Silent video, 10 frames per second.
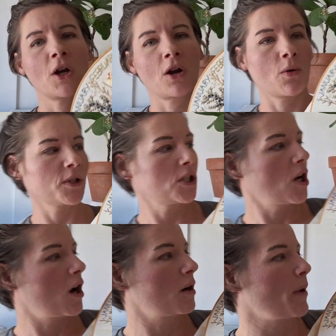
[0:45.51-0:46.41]
are going to
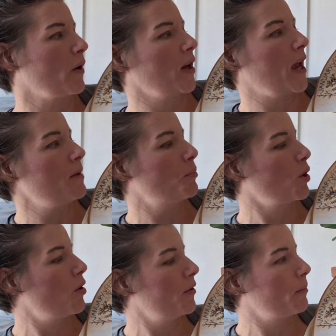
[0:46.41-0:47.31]
talk about
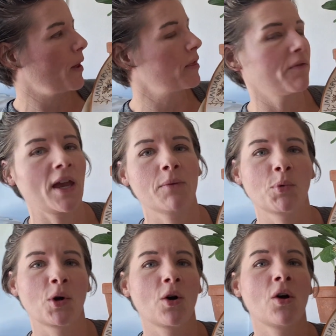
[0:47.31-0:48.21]
April, the month of
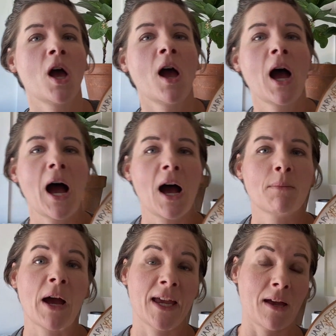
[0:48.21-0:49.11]
April.
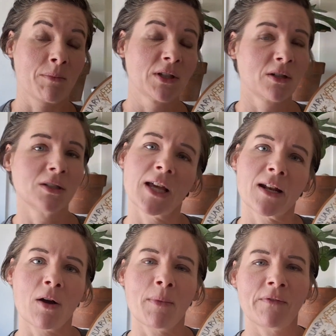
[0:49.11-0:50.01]
I am a little late
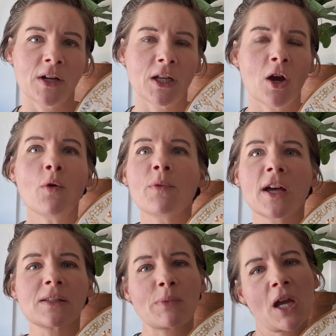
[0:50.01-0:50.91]
on my video.
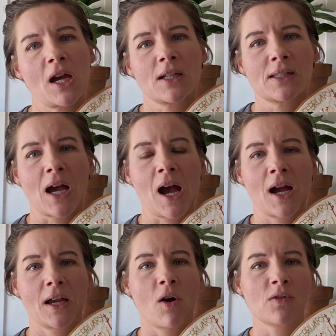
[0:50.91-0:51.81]
That's because
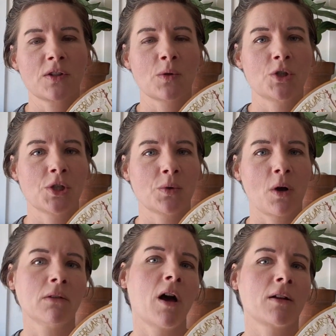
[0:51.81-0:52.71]
I also do
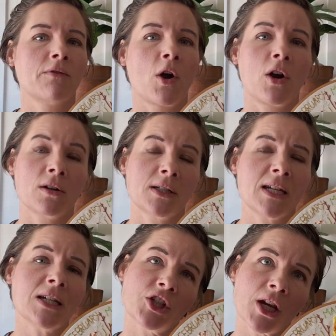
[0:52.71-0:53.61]
a lot of art
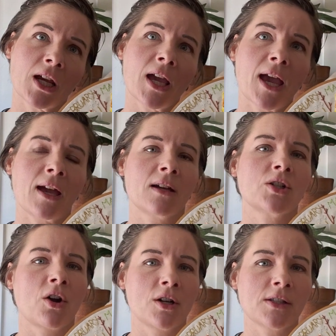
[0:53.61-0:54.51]
teaching and
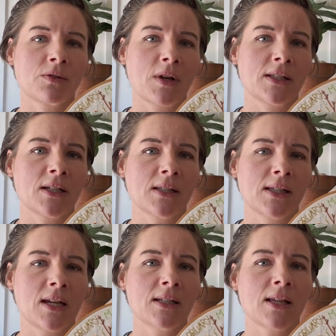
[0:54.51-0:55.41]
artist
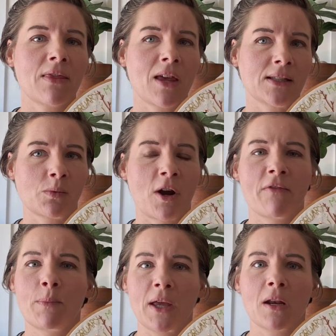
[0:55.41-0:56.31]
residencies, and that's where
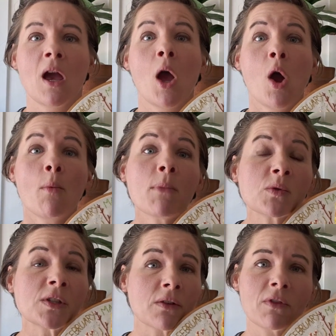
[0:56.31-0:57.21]
I've been
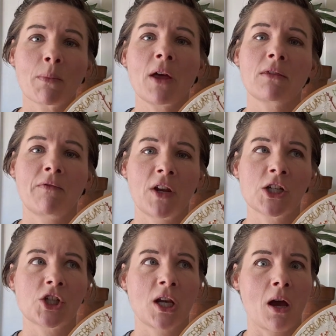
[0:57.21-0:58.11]
most of the month,
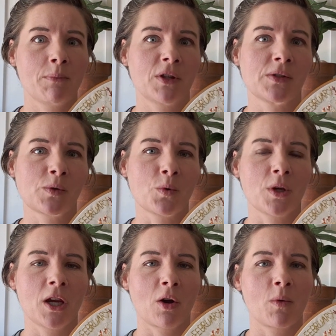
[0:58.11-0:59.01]
finishing up the school
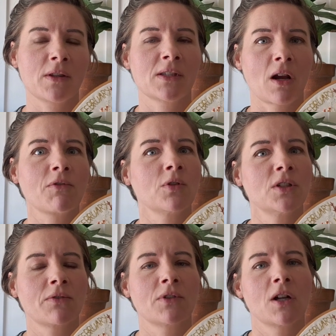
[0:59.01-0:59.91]
year with several
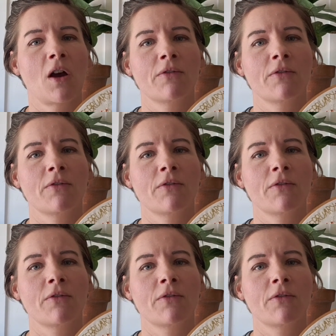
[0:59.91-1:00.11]
different